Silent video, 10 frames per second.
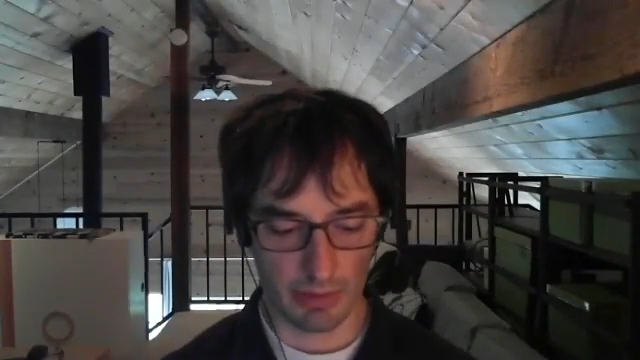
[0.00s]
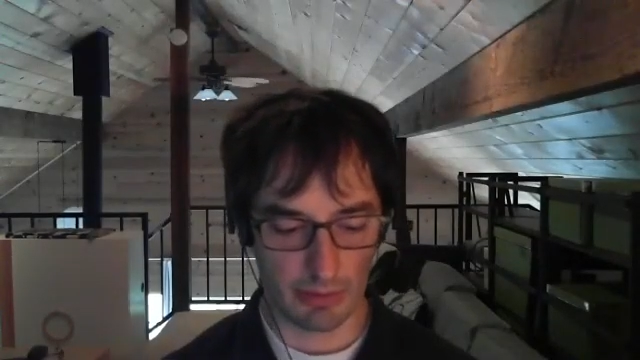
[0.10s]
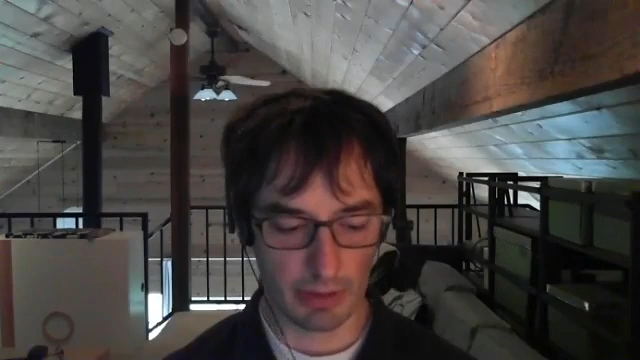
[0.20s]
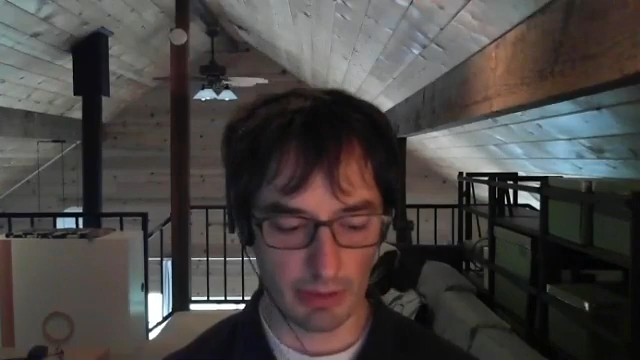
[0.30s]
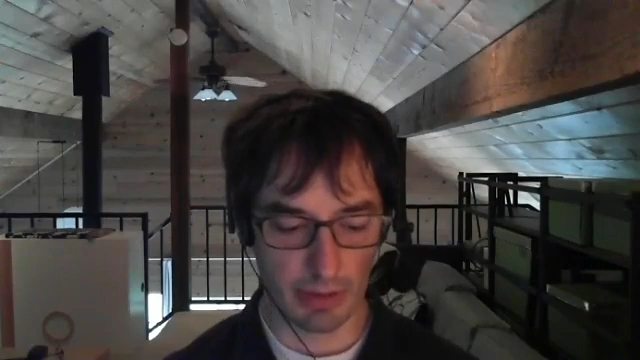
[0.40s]
the
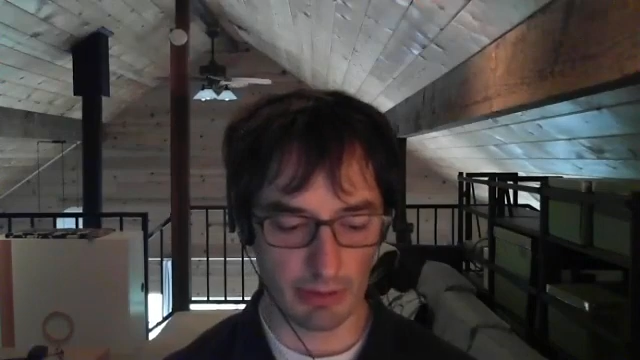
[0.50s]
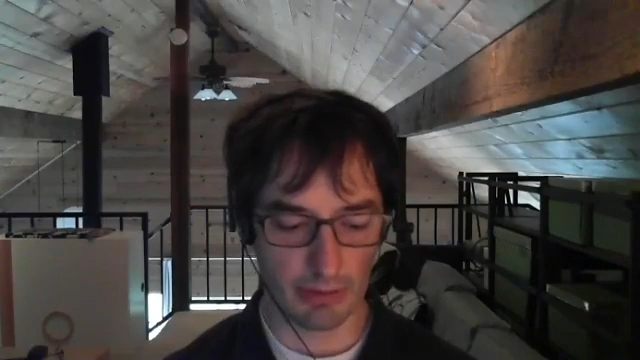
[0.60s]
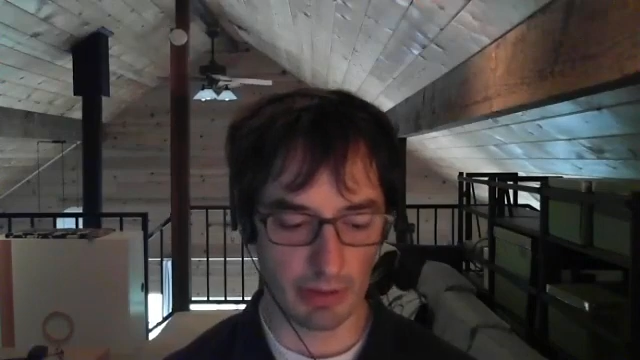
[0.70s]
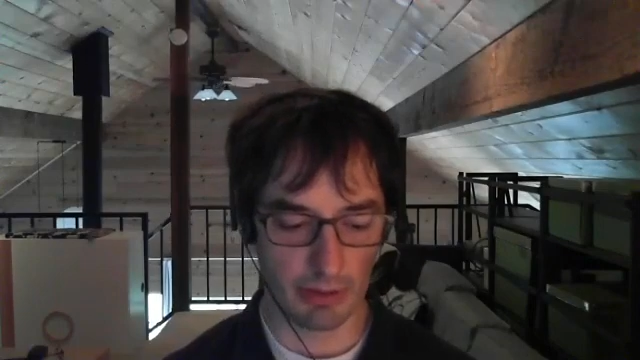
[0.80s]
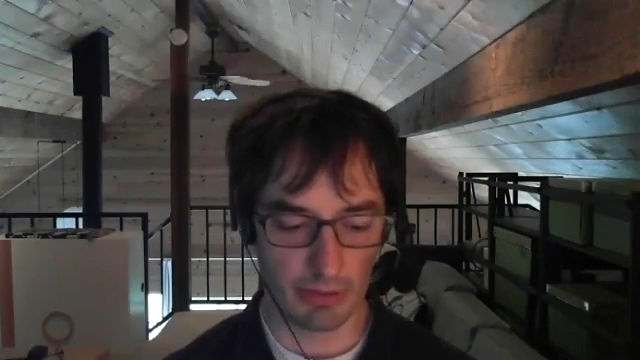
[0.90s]
SIG
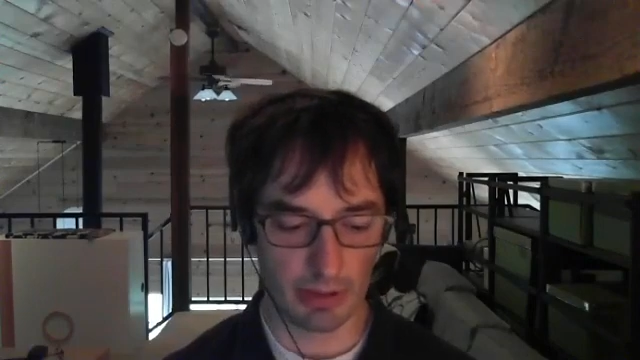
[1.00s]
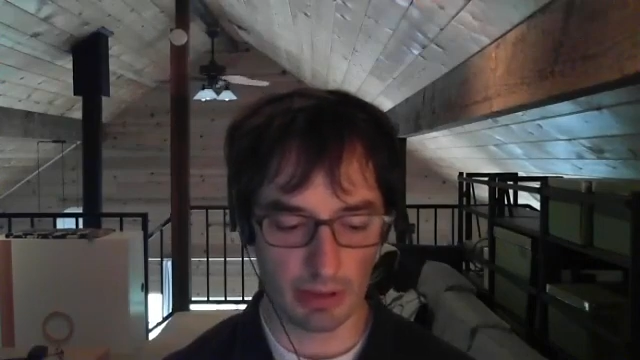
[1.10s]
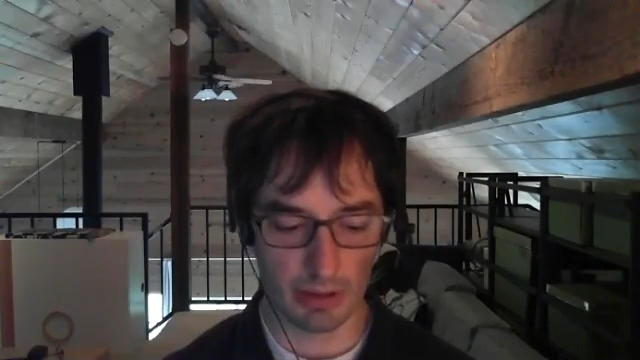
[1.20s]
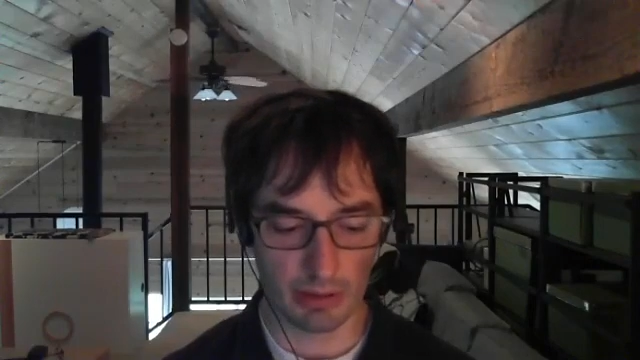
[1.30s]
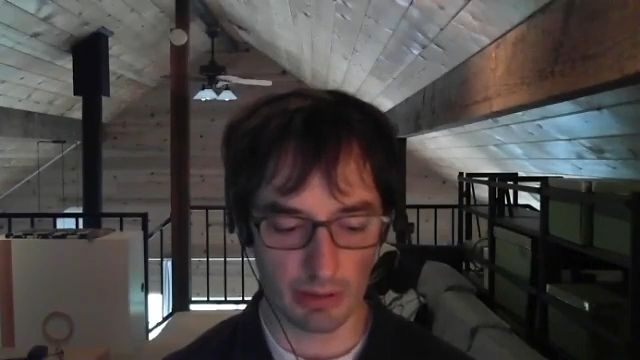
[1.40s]
testing and
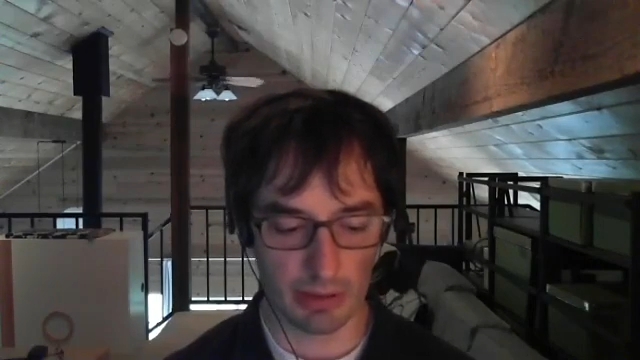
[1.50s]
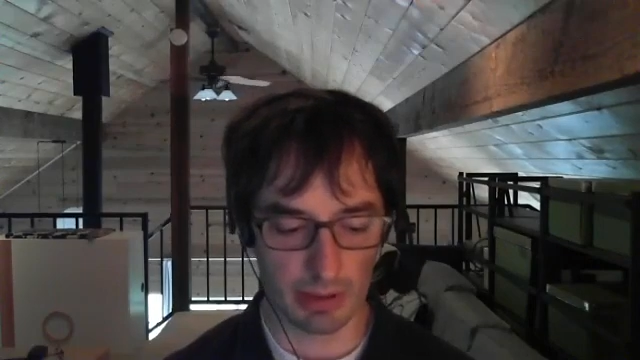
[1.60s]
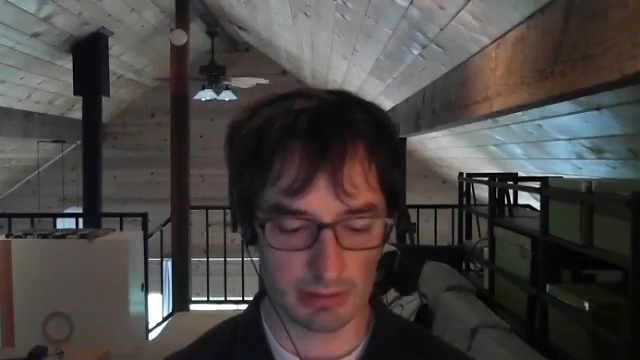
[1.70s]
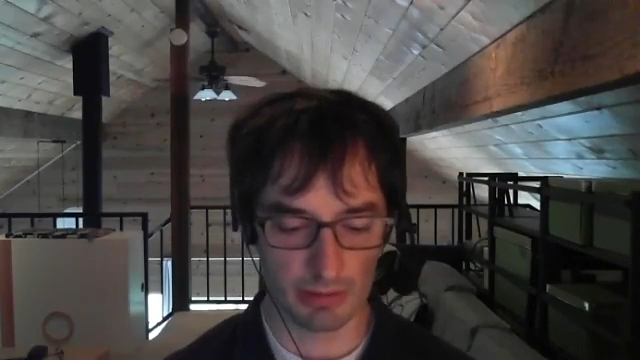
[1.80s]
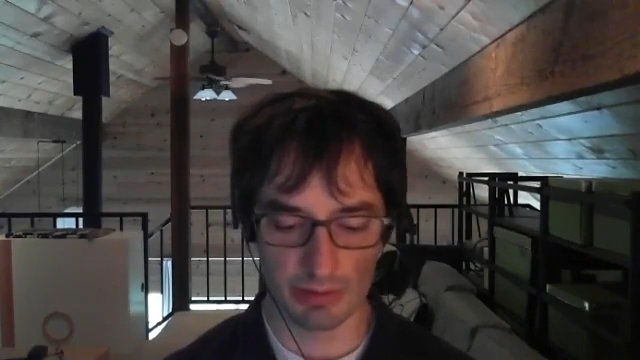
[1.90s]
SIG
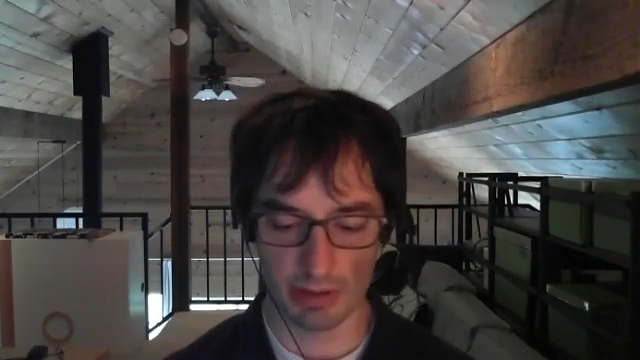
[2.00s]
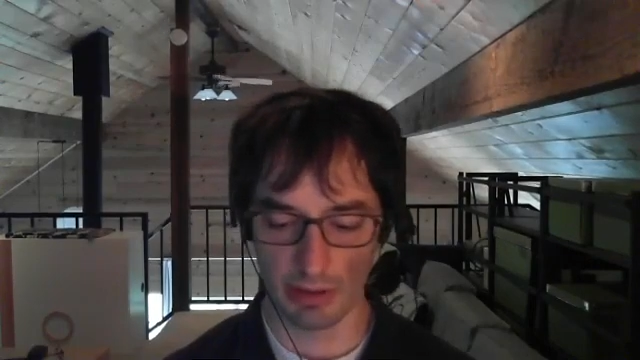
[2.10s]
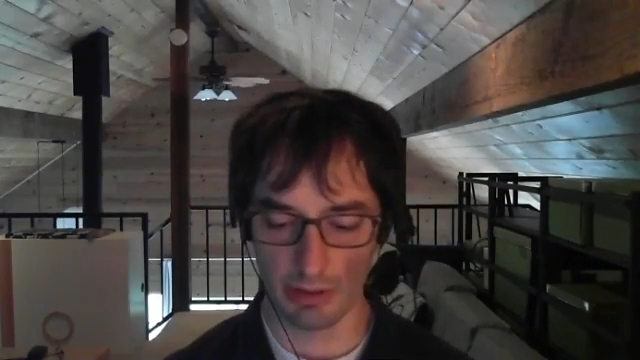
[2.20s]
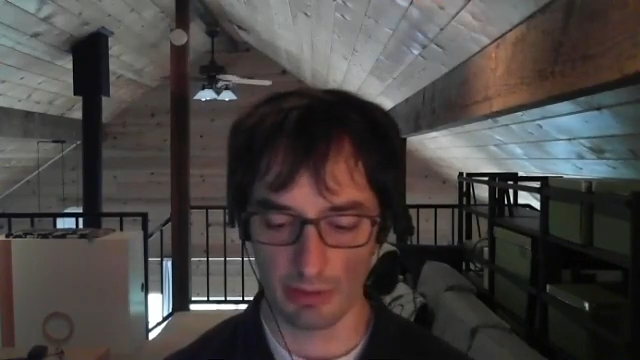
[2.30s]
architecture agenda